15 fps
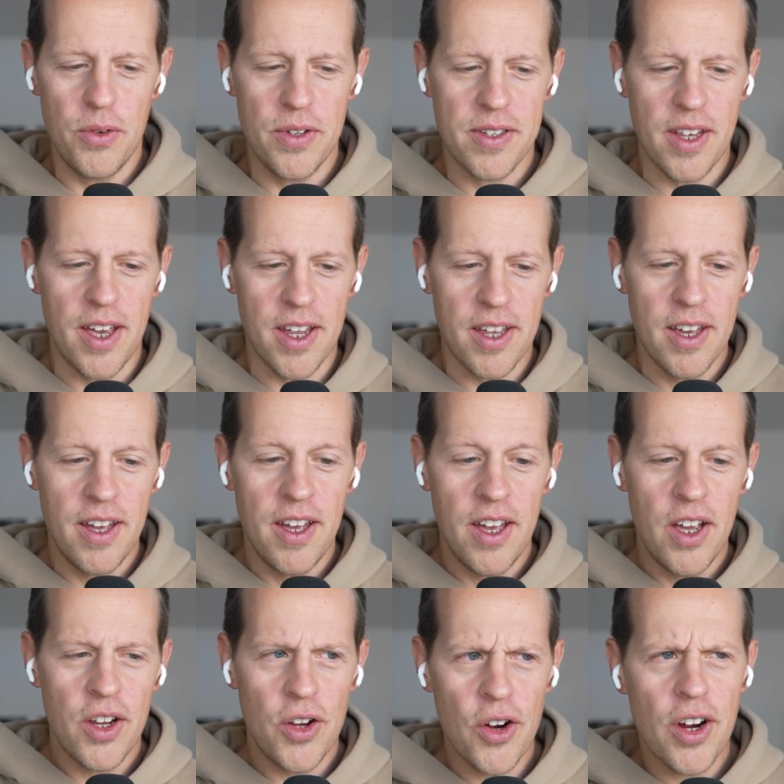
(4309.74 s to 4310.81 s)
It's like,
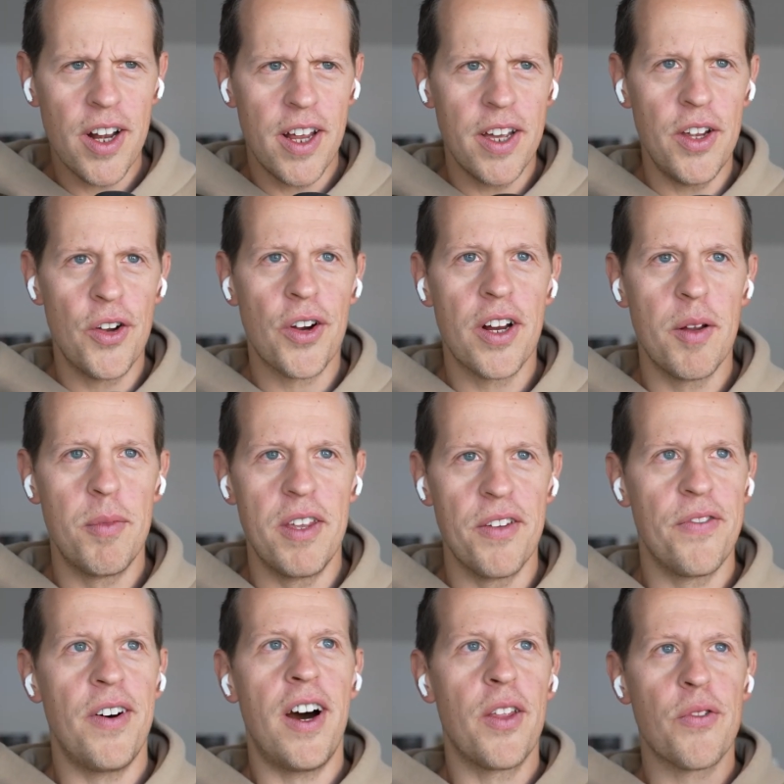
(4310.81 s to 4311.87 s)
you're gonna be the
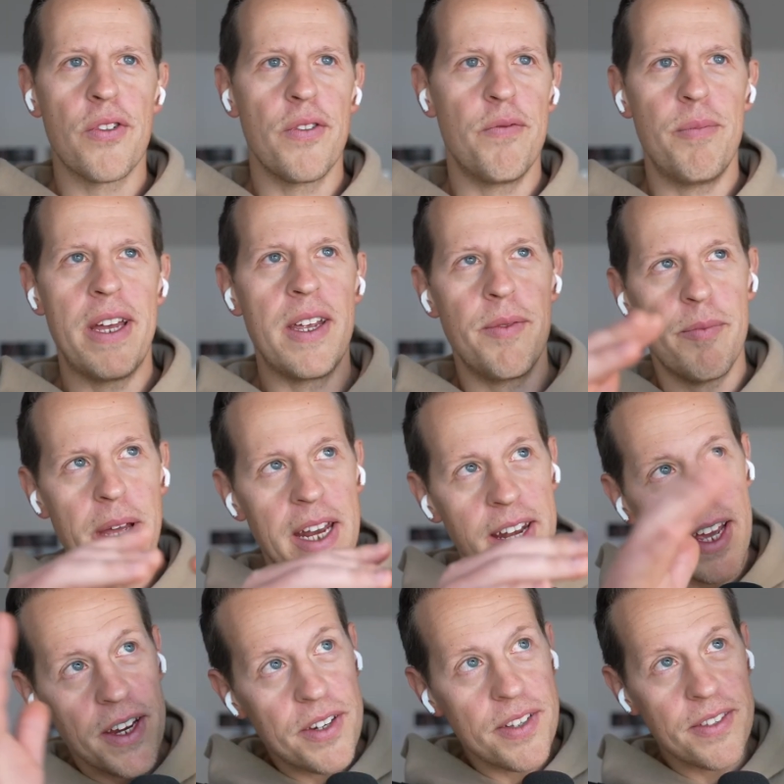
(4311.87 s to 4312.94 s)
father of many
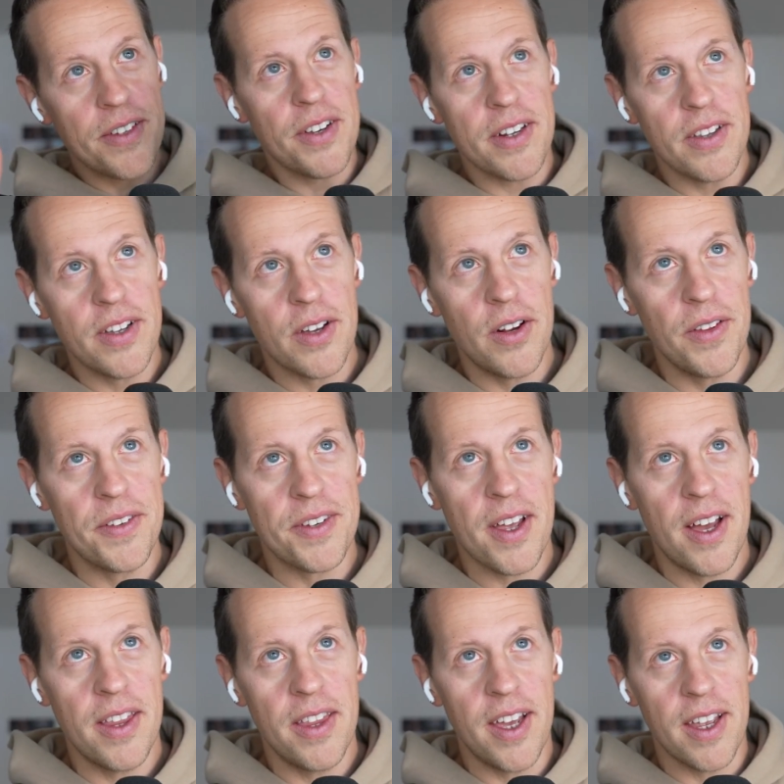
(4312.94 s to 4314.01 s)
nations, and you're gonna look at all this,
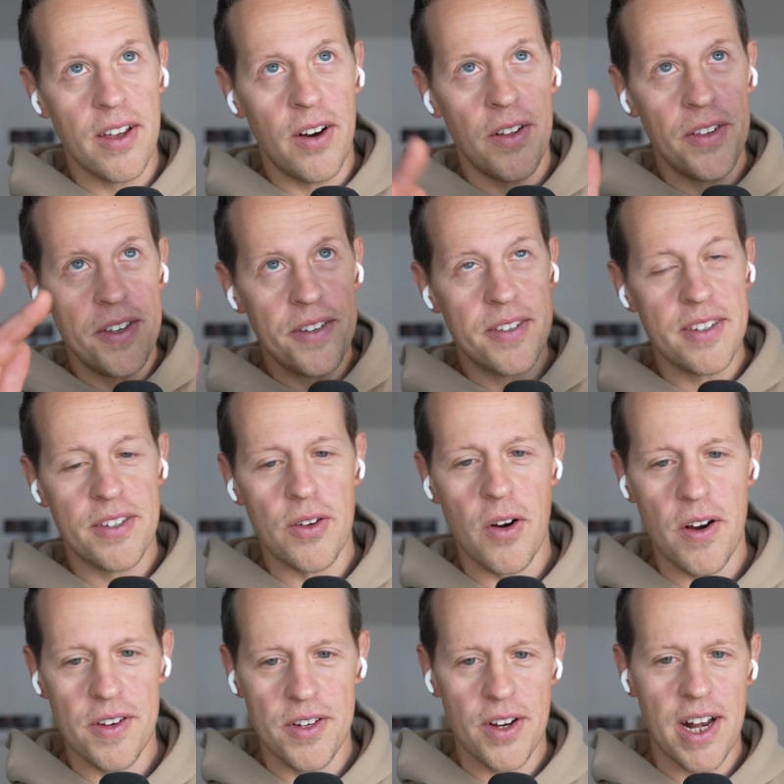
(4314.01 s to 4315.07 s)
like, all these
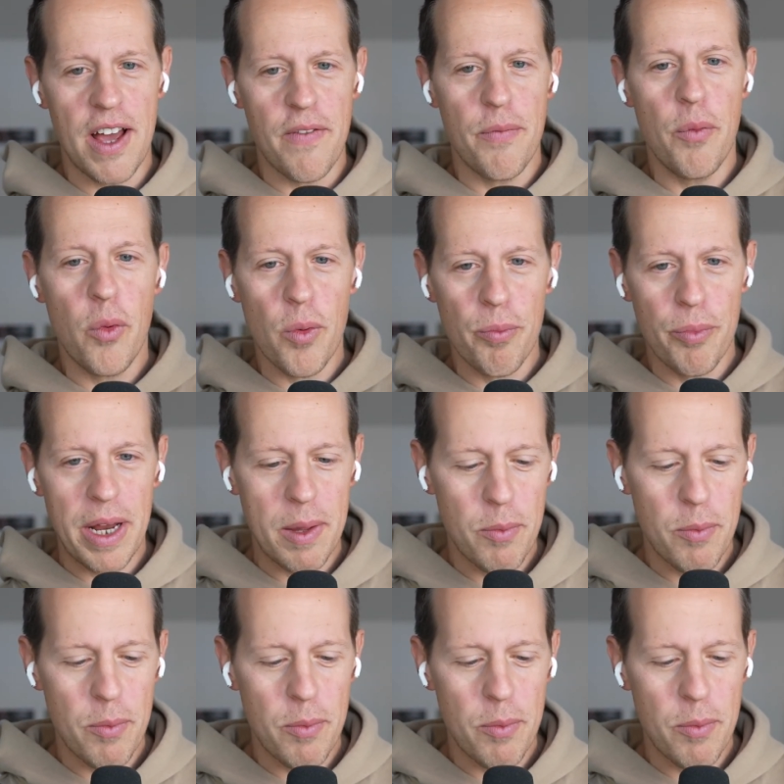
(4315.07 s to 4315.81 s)
stars, and you're gonna have many